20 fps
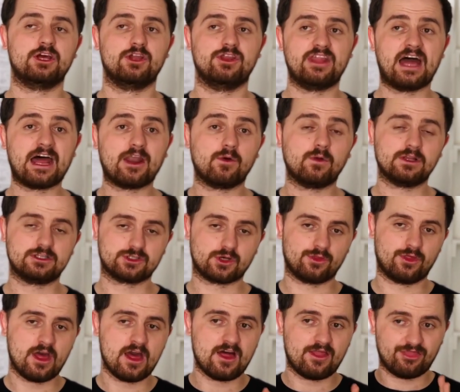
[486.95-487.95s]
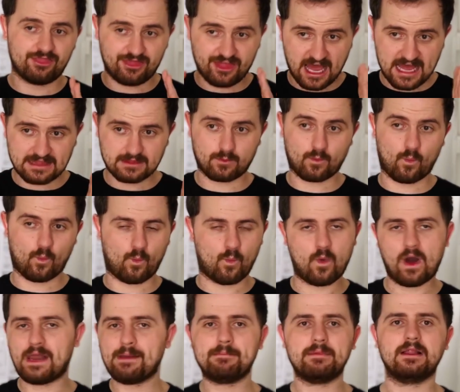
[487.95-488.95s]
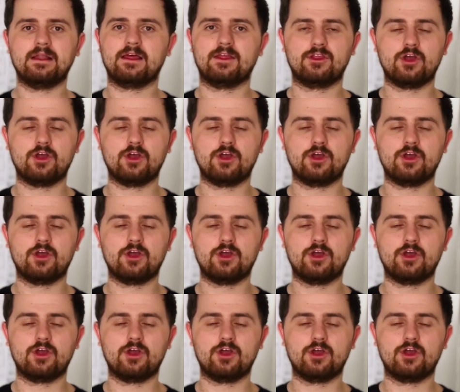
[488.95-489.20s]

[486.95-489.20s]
Not only so that $1 million,